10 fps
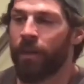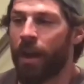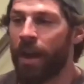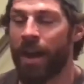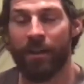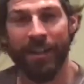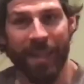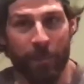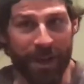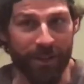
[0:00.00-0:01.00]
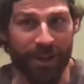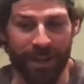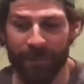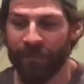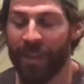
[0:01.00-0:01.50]
I'm going to get better
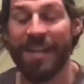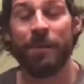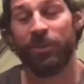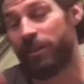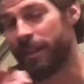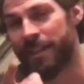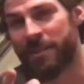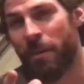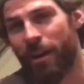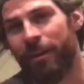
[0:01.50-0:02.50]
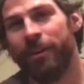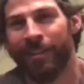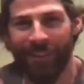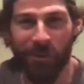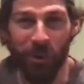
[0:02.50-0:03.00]
here, and I will see you guys tomorrow.
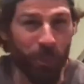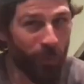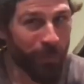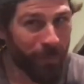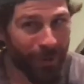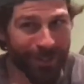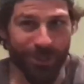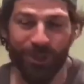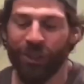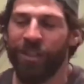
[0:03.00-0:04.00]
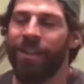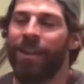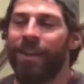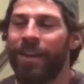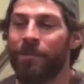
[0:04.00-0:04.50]
New movement march.
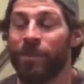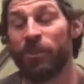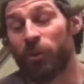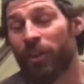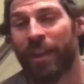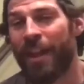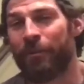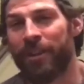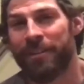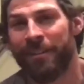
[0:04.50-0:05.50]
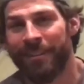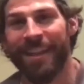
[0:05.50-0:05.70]
Enjoy the calf race.